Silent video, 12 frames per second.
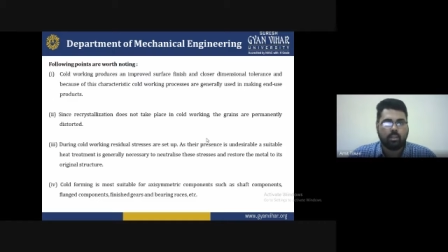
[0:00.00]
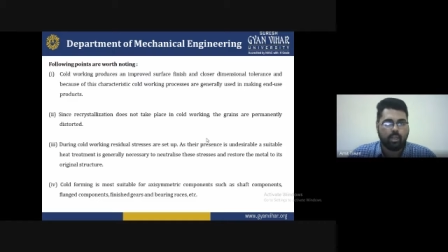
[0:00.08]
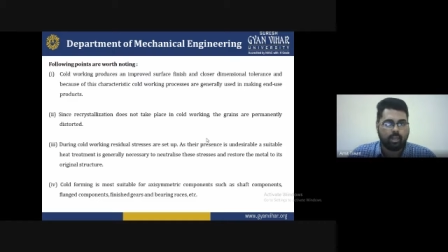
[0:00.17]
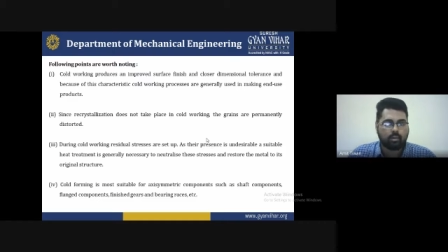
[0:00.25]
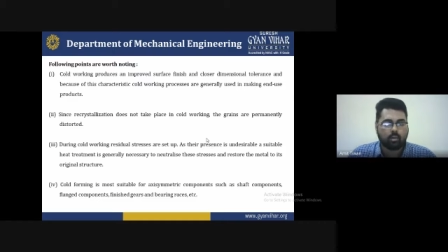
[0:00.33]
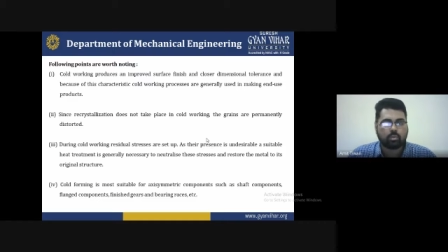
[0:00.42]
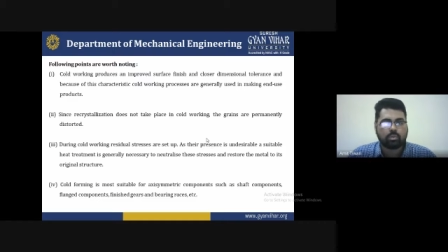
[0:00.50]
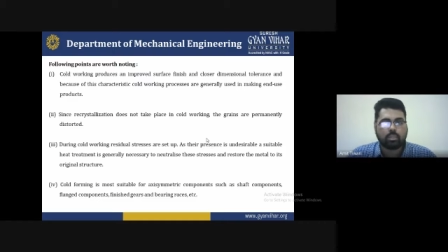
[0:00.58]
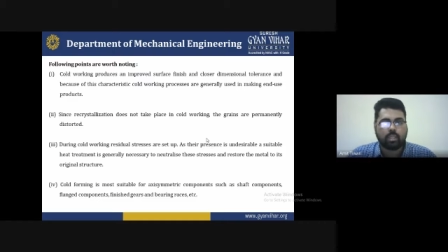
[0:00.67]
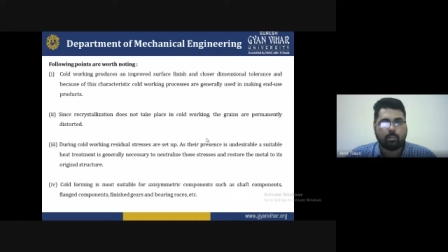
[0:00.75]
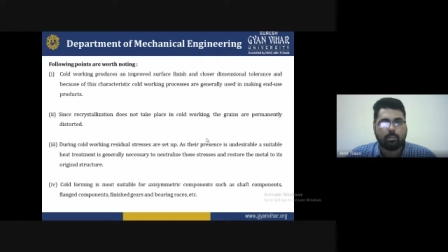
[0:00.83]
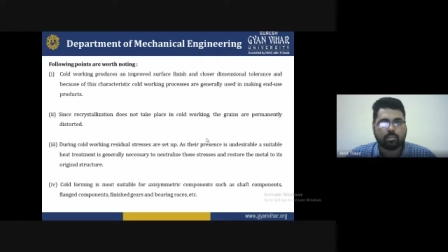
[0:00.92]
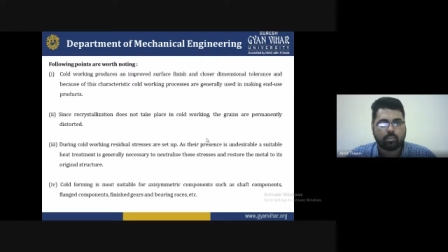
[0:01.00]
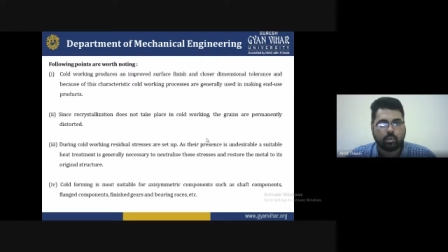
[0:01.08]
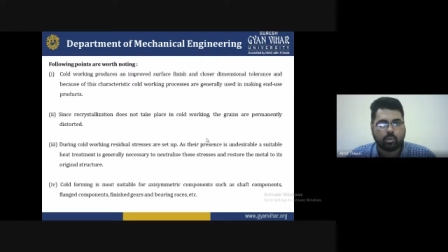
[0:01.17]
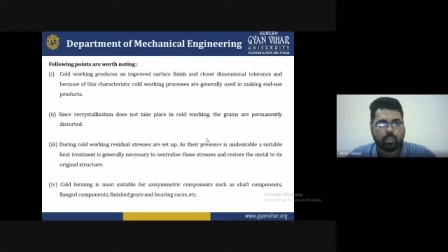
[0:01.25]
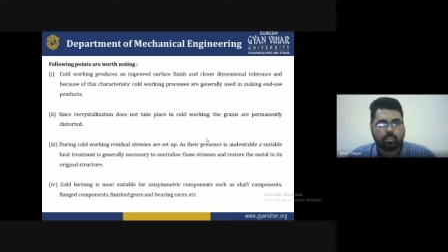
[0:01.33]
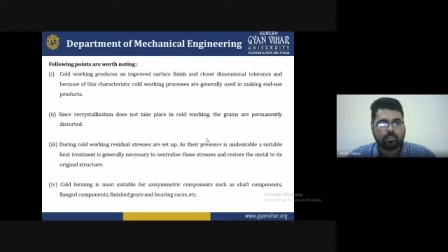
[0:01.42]
and closer dimension
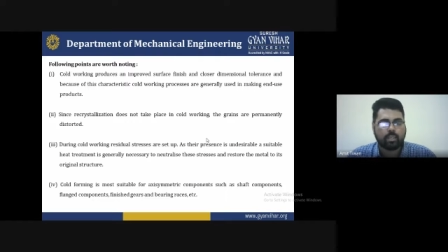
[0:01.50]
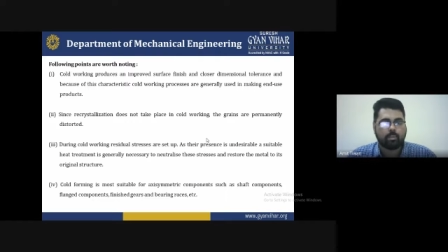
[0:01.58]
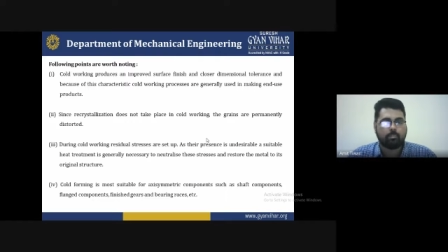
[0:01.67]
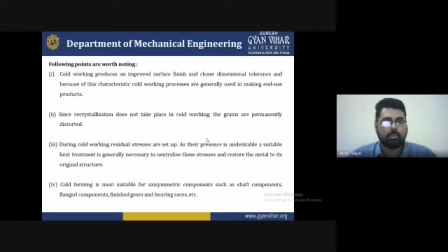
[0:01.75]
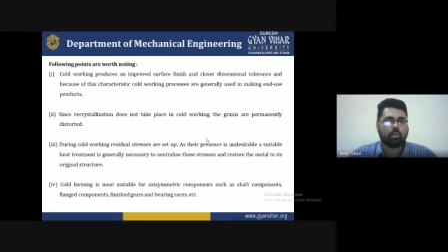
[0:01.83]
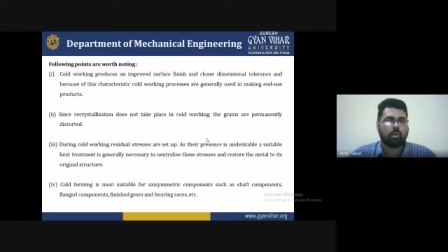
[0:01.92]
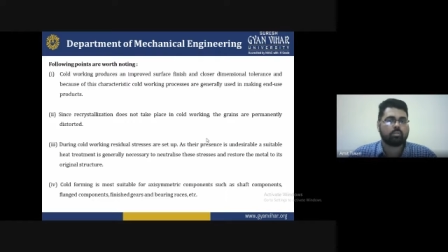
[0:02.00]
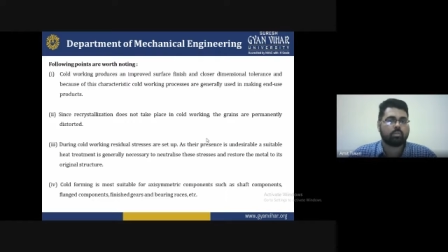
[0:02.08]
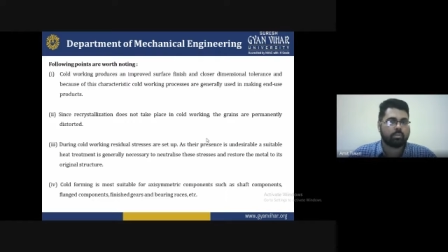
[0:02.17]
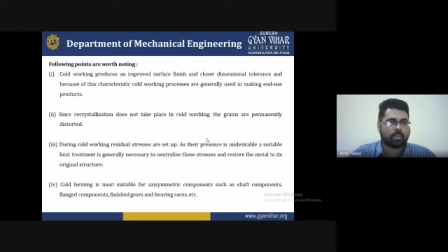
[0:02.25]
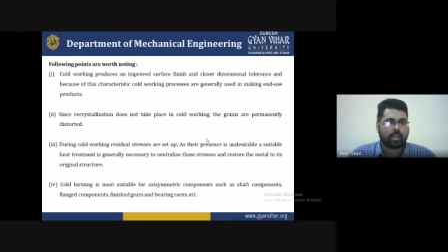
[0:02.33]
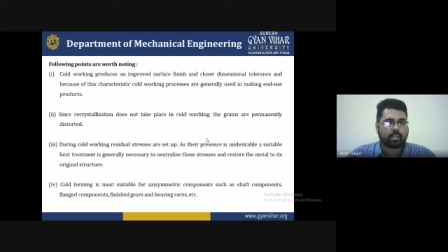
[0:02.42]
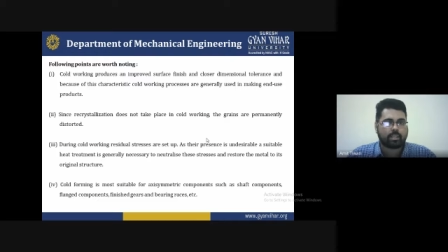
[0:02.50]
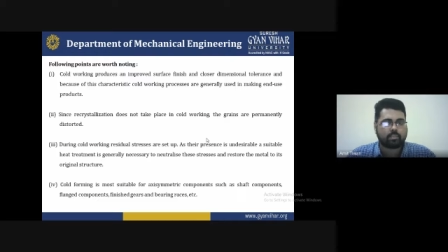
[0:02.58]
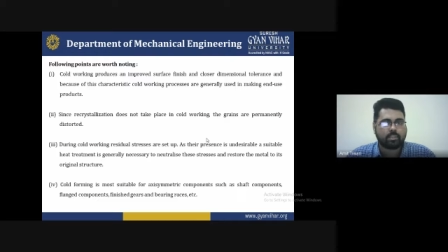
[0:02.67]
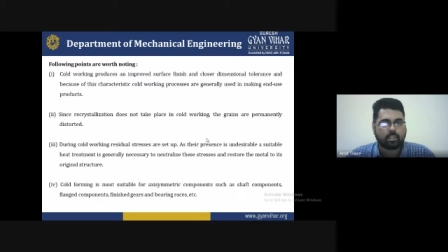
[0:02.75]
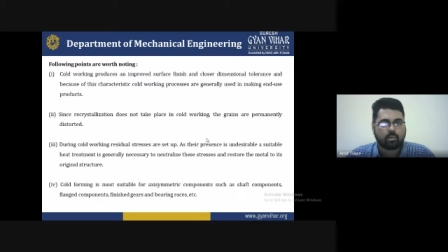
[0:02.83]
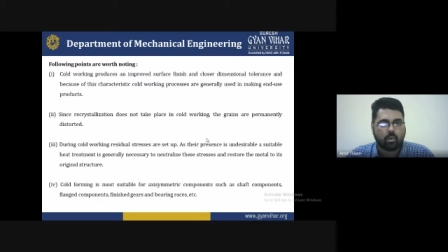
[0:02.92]
tolerance, and because of the
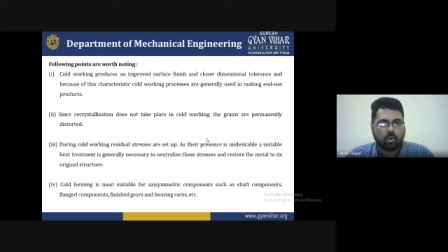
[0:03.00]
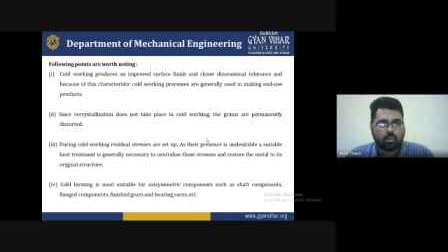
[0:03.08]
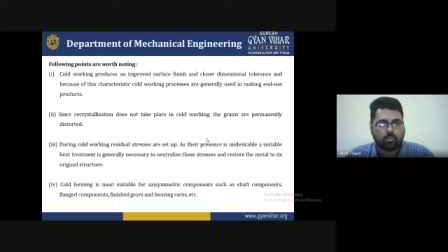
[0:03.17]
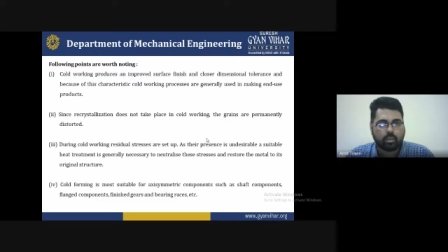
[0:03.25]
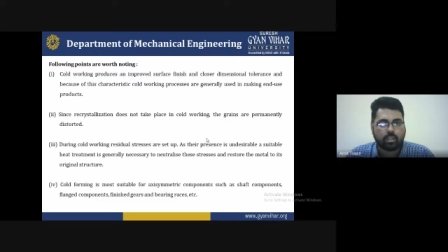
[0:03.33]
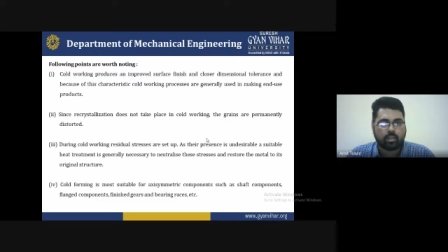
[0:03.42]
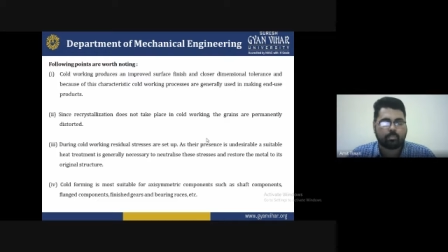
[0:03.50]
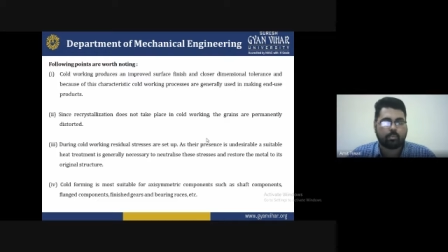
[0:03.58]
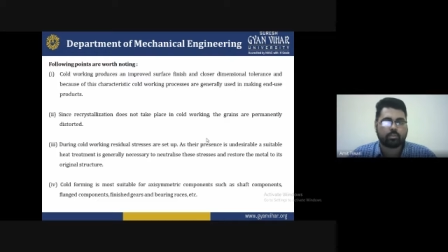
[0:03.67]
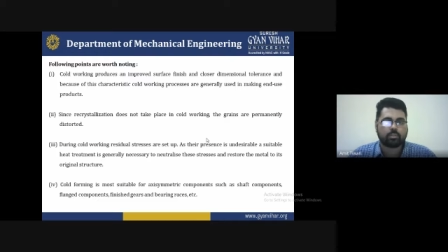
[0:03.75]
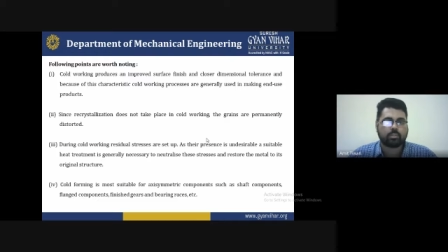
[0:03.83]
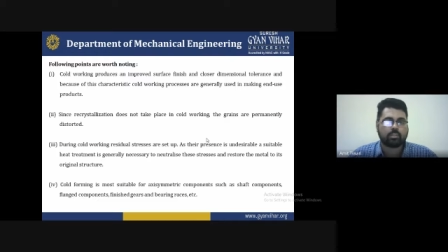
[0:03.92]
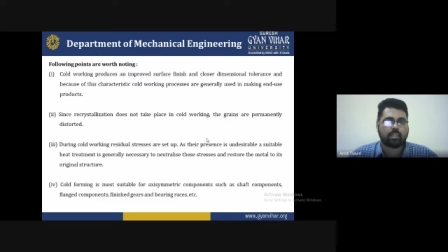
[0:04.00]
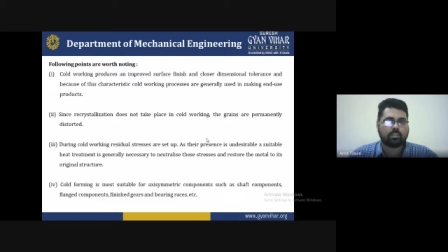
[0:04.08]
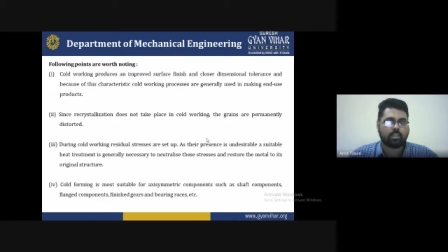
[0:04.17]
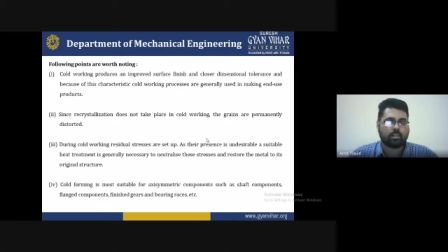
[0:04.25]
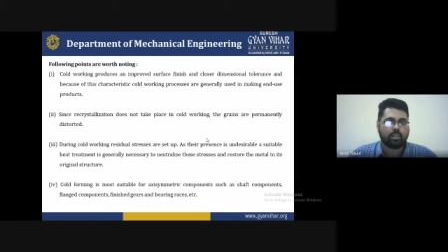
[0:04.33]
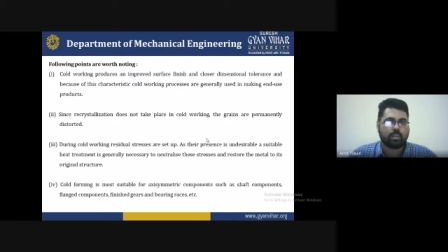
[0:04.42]
characteristic, cold working processes are
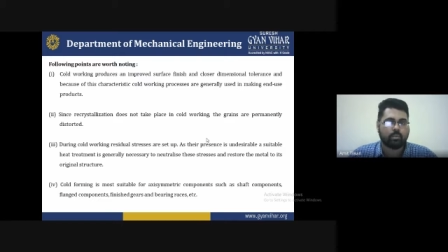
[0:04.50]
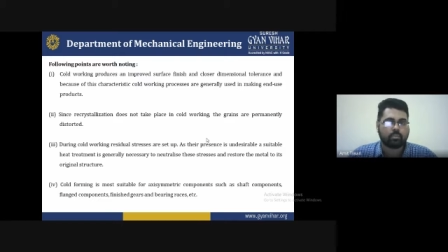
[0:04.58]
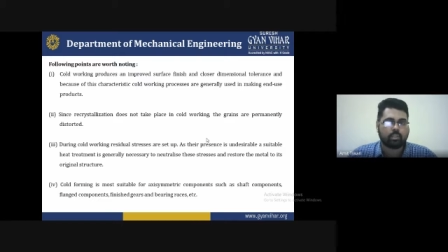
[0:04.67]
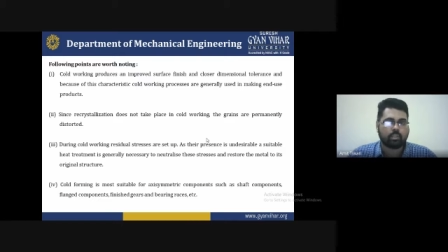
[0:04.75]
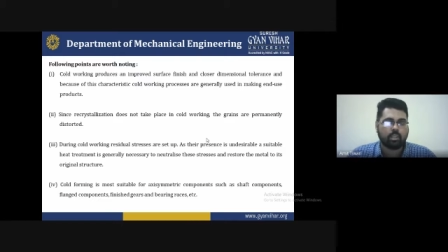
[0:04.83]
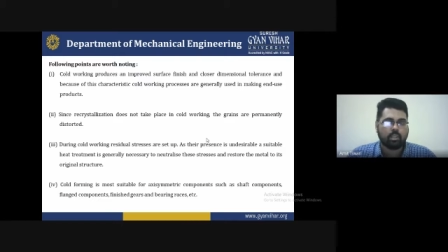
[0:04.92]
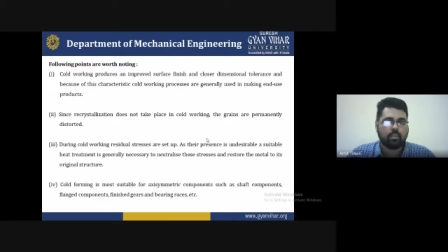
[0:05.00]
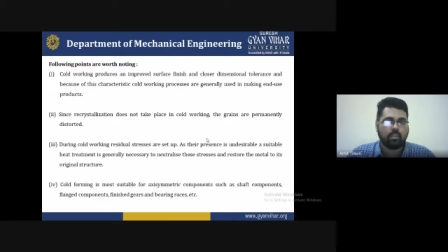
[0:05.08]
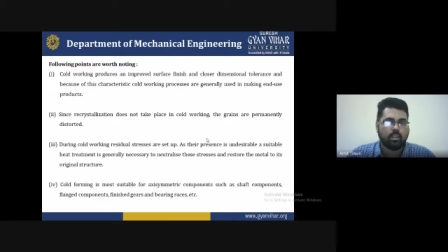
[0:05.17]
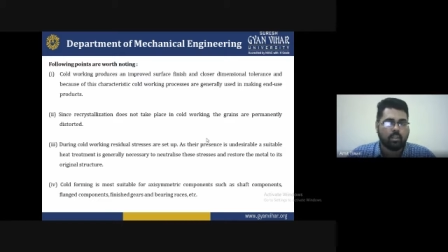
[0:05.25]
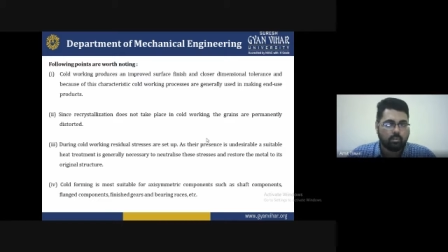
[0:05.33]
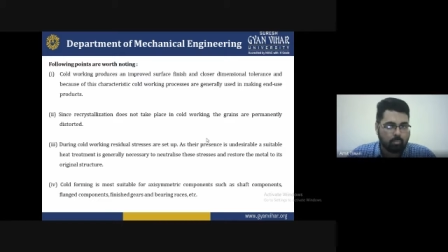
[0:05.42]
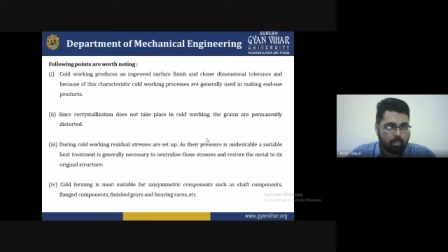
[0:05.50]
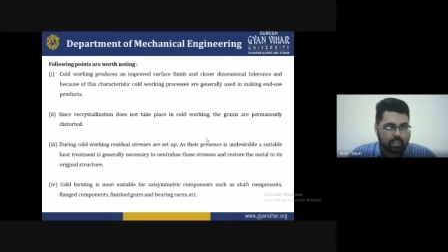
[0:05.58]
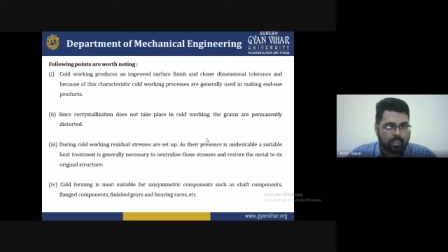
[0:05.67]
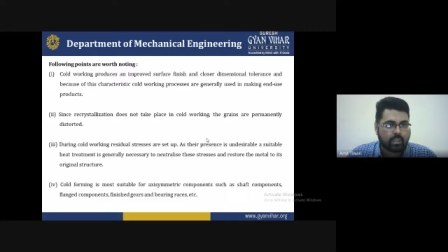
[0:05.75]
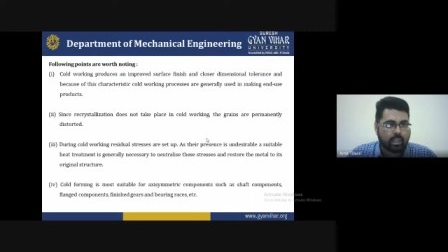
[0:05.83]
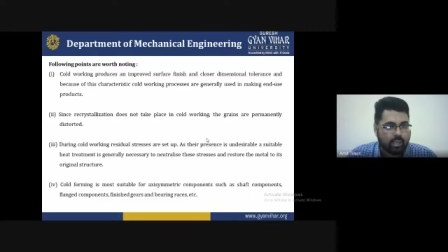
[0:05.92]
generally used in the
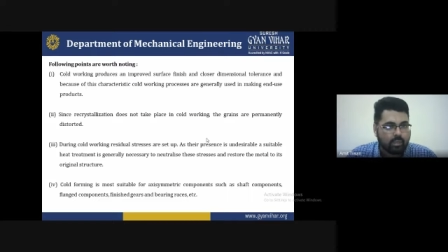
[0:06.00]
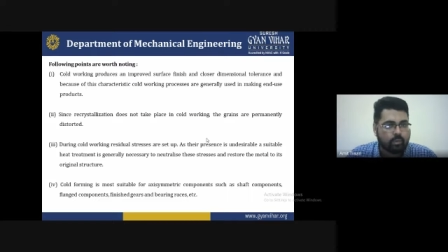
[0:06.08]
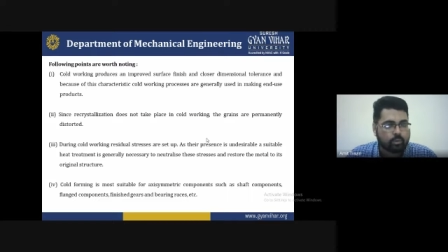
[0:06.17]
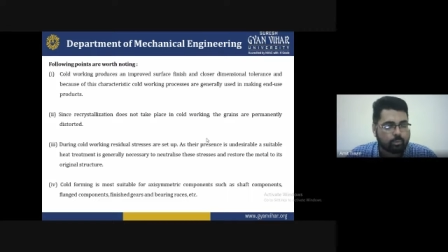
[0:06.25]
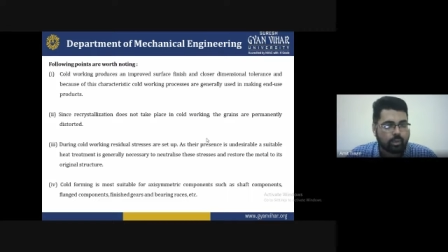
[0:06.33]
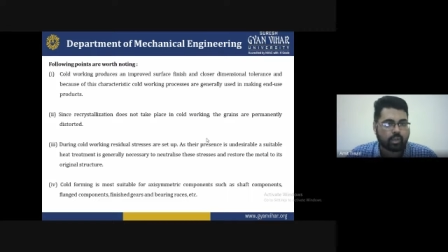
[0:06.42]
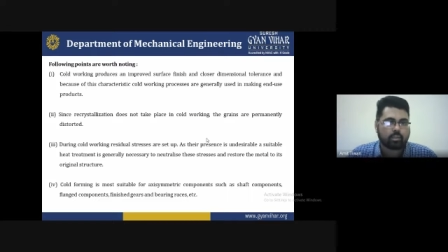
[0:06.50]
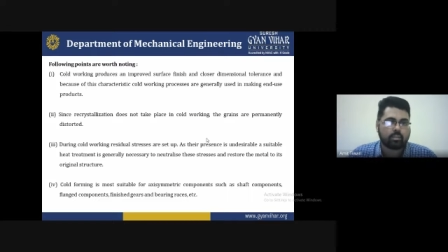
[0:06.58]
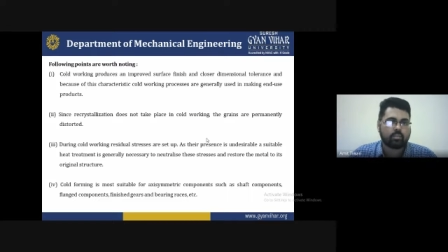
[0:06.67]
making end use product.